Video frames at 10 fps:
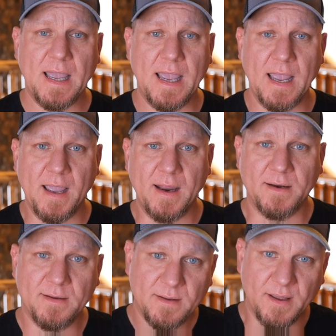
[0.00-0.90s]

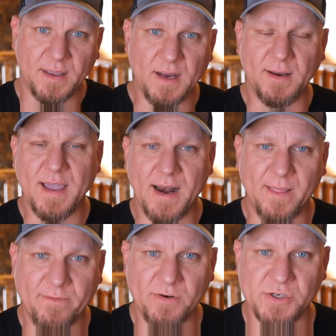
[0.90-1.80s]
And again, kind
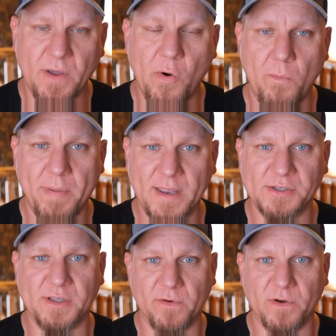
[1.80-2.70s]
of leveraging the homepage
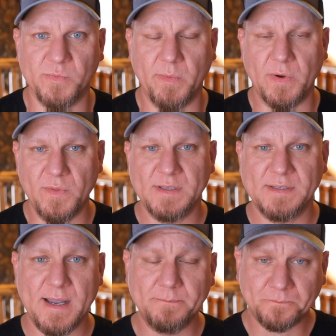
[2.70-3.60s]
as the first one we do
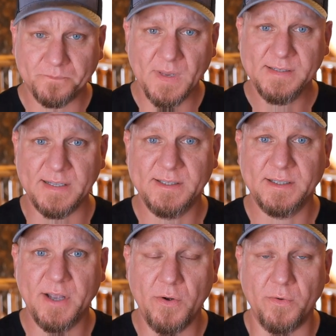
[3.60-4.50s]
this on sets the
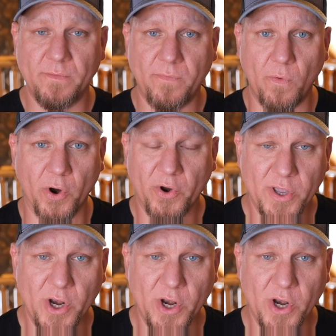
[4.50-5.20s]
tone for,